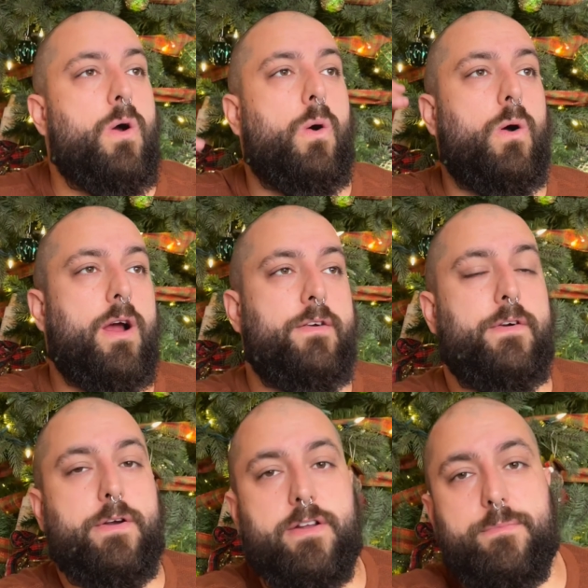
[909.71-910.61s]
Or I've
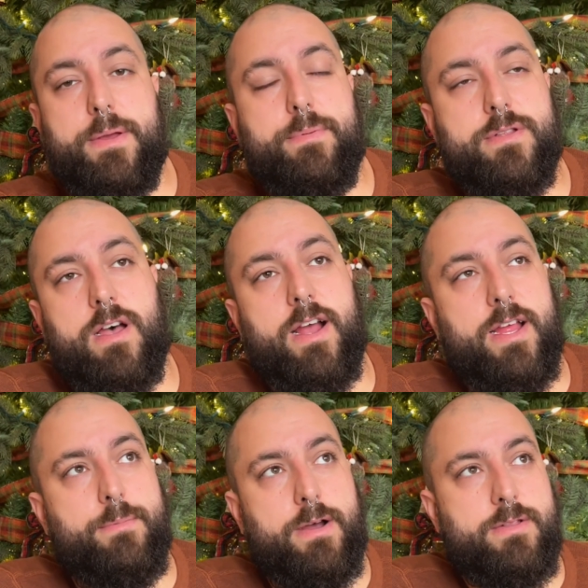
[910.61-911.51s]
heard of people talking
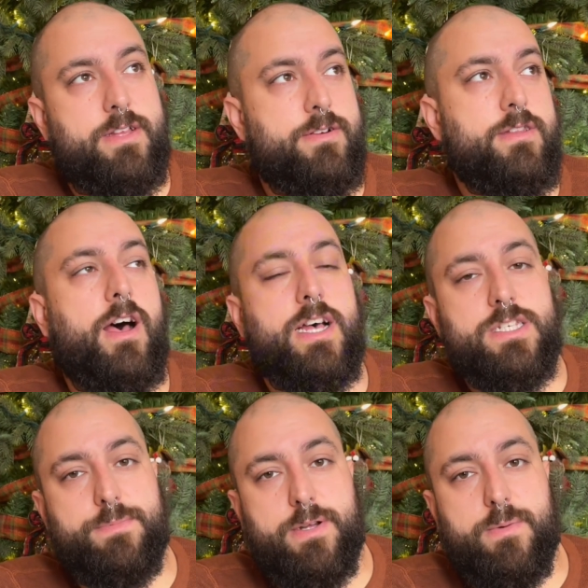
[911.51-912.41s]
about they're in the
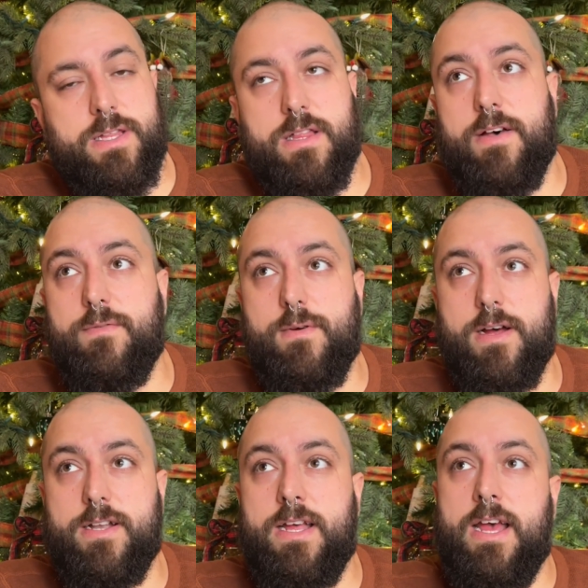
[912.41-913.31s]
hospital with a loved
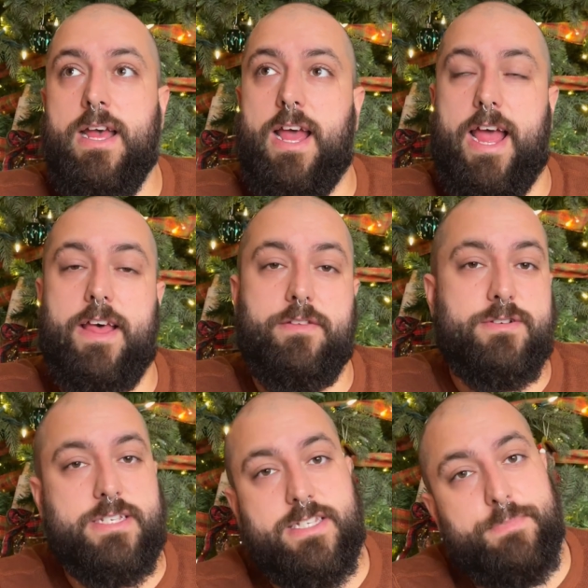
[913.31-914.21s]
one and they're
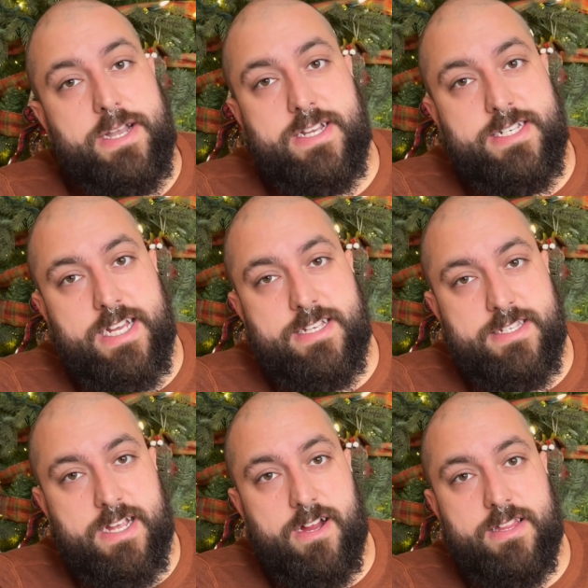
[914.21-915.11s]
just spending days
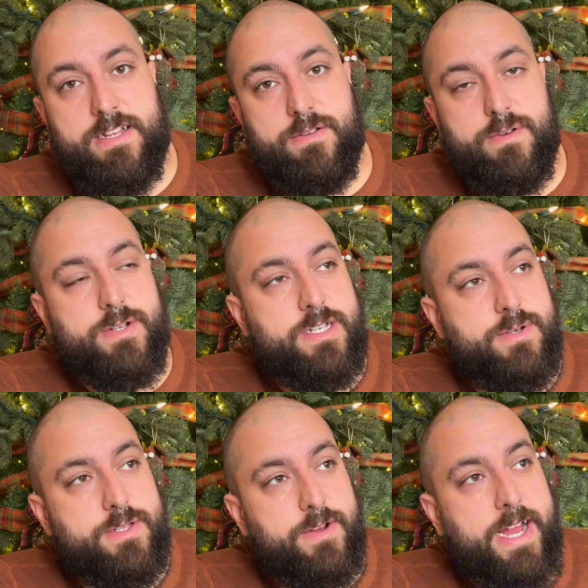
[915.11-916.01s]
there and they don't know what to do
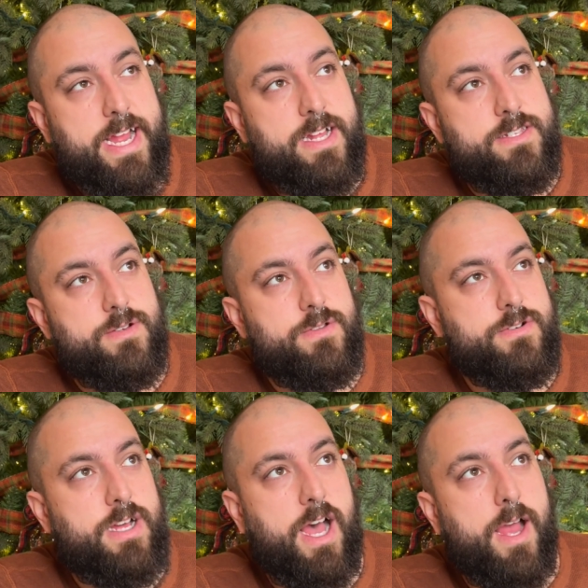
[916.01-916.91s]
with their hands or their
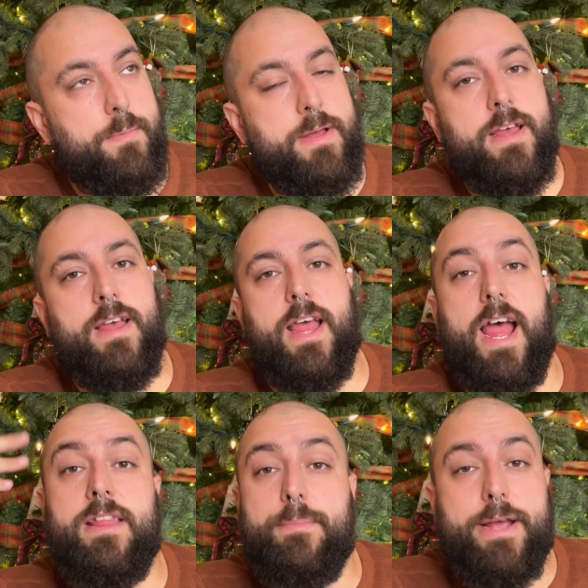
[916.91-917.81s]
time,
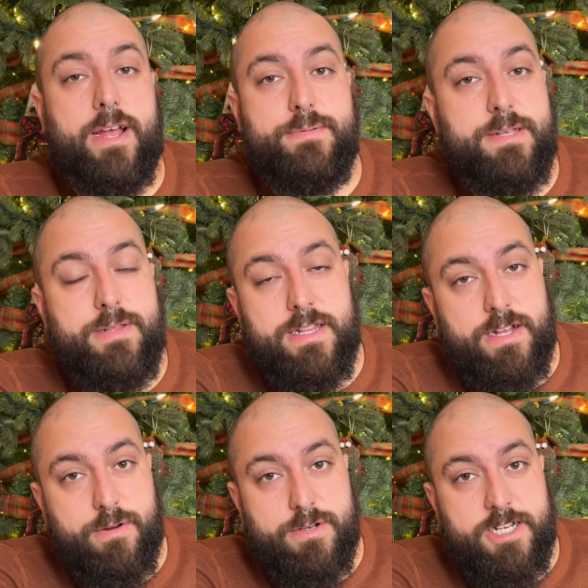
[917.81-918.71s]
and they pick up something like
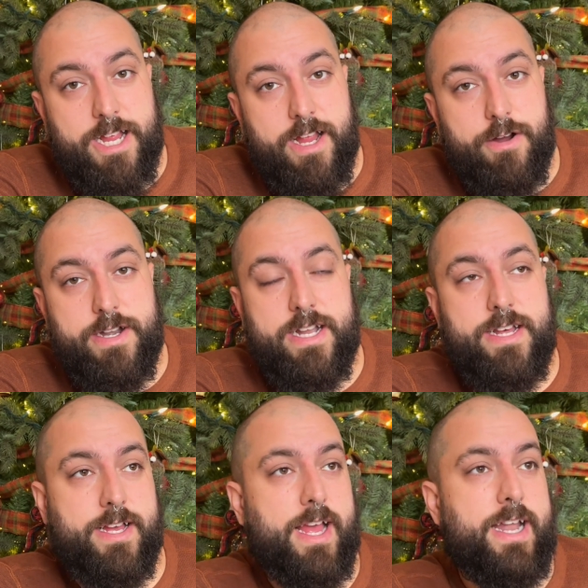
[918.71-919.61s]
crochet or
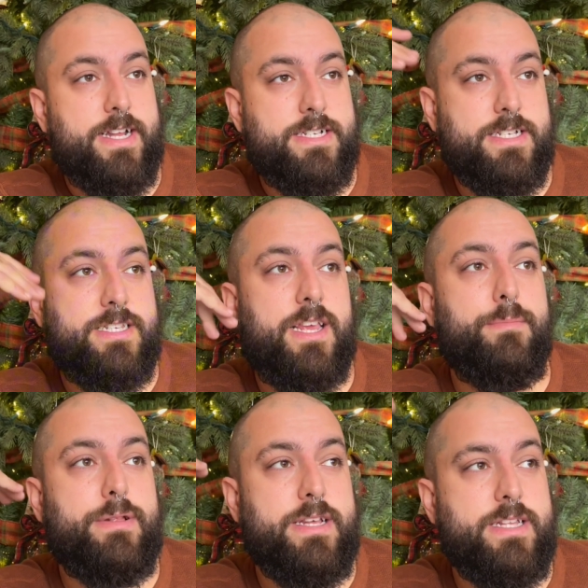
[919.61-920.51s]
knitting and it just
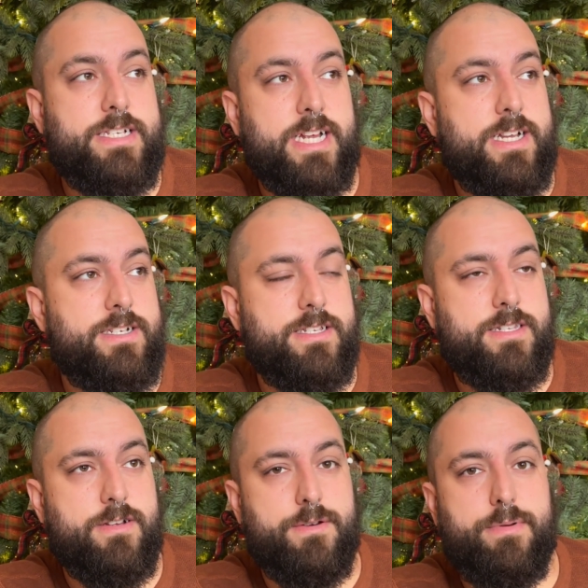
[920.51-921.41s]
completely changes
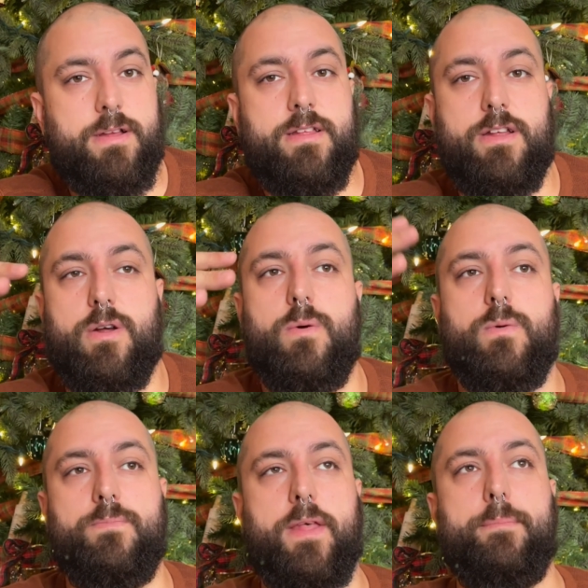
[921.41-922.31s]
their
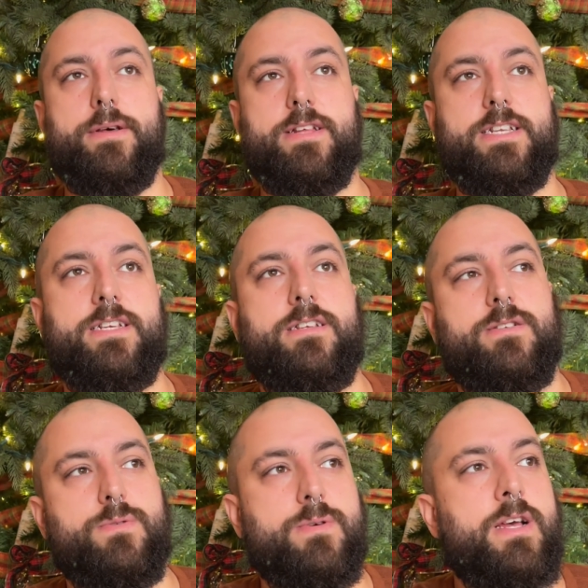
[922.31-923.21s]
ability
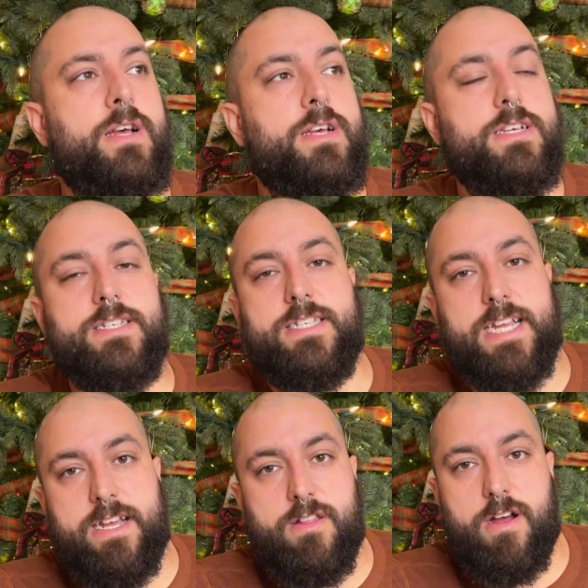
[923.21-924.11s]
to
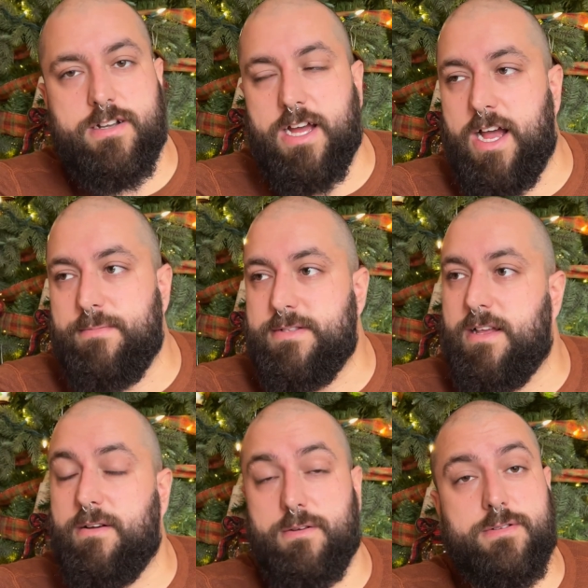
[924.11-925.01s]
stay long
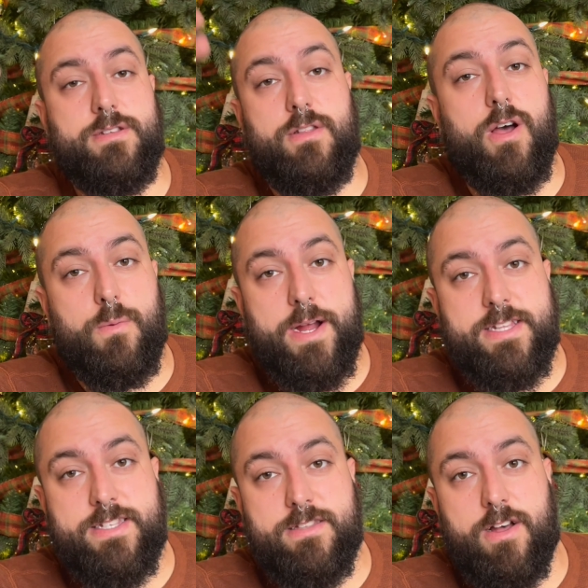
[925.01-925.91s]

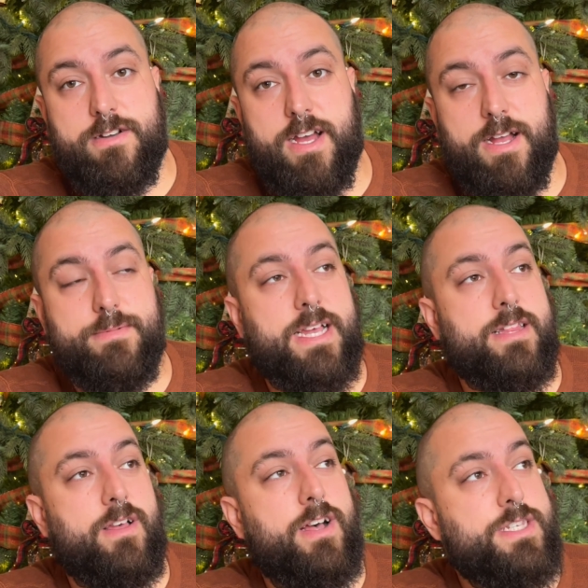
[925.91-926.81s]
waits and long times at
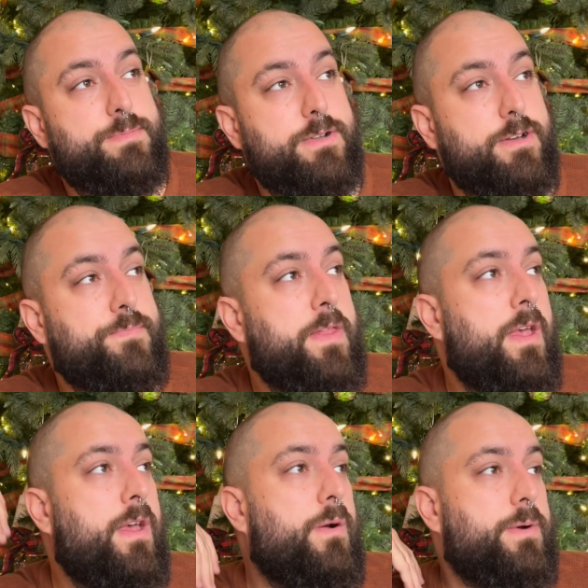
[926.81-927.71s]
the hospital
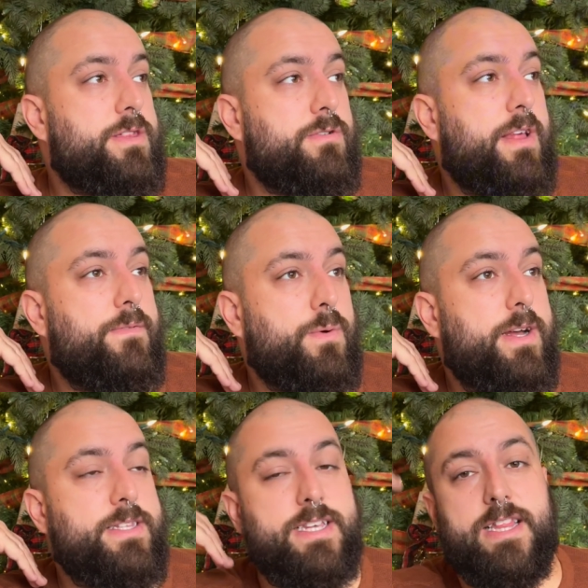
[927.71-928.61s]
with their loved
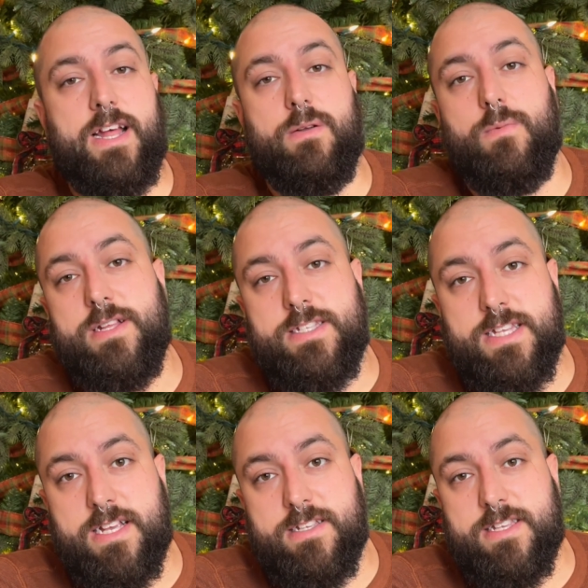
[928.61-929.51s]
ones. And then once
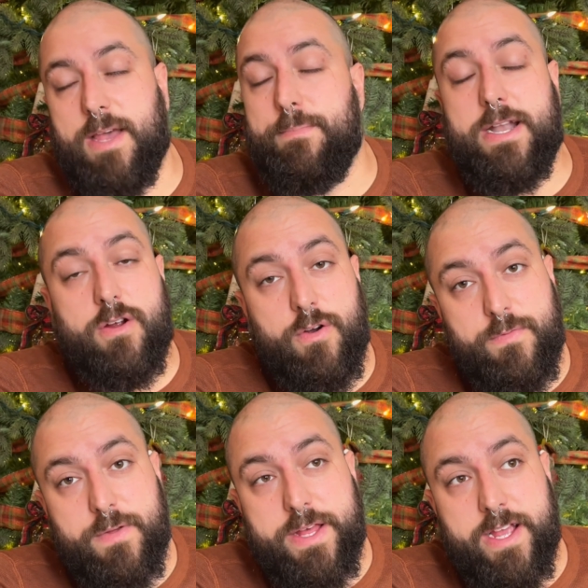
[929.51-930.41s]
things get better,
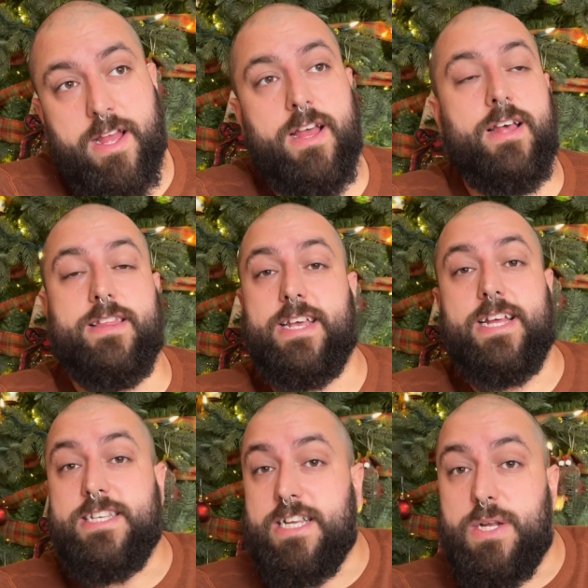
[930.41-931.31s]
hopefully they
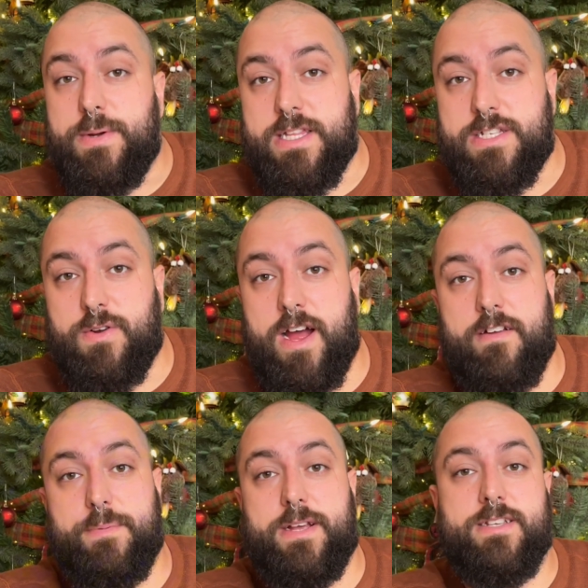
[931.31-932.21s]
continue with this
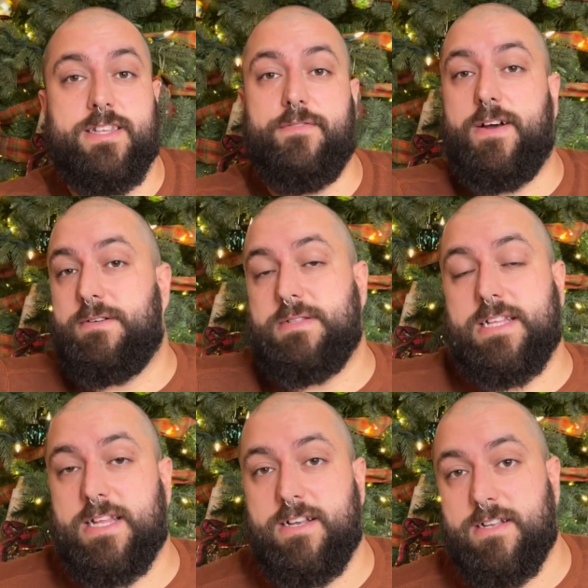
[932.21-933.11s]
craft because they found out
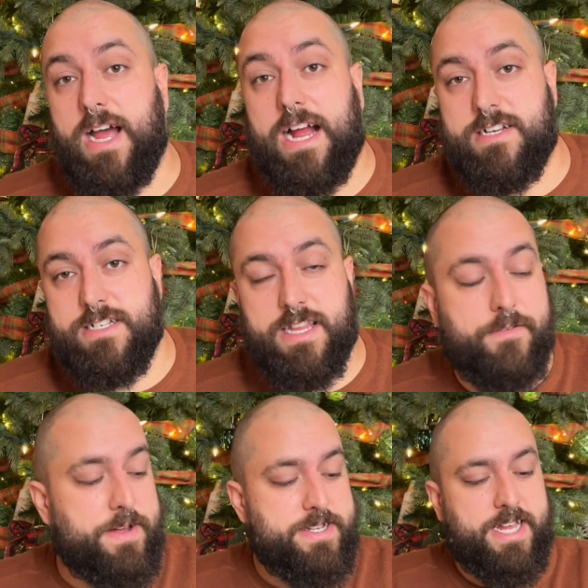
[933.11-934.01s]
that they actually
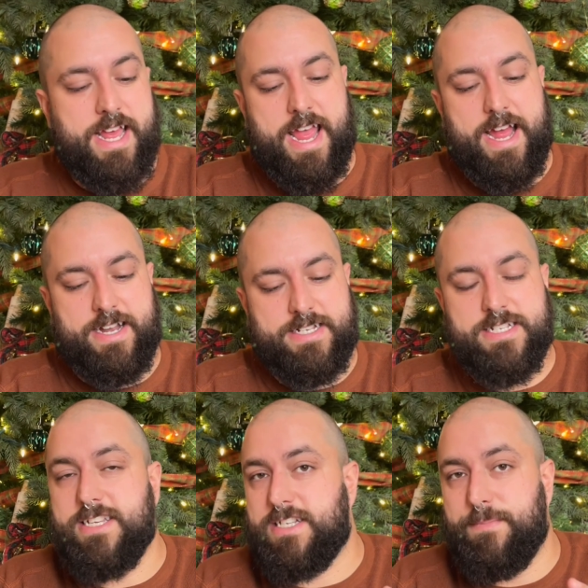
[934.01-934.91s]
love it, and it's
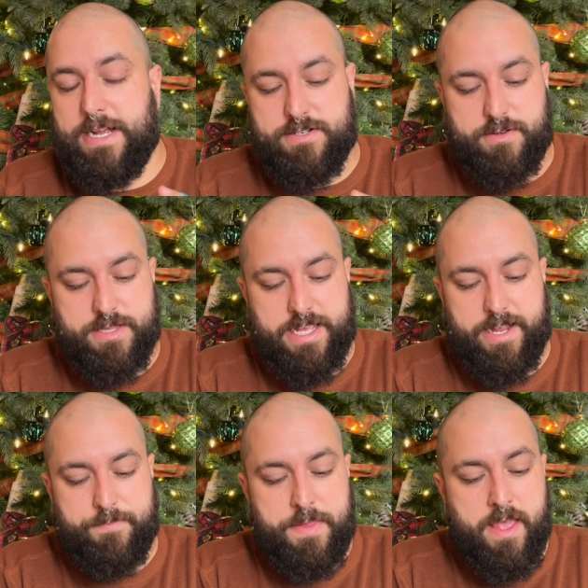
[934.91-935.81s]
just such a magical
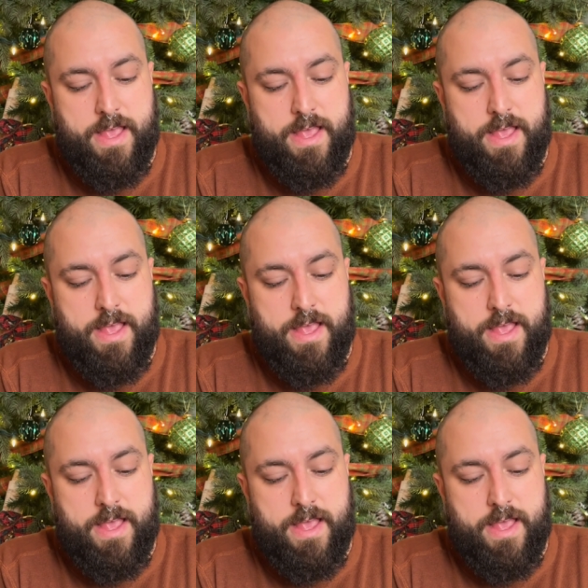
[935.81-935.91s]
thing.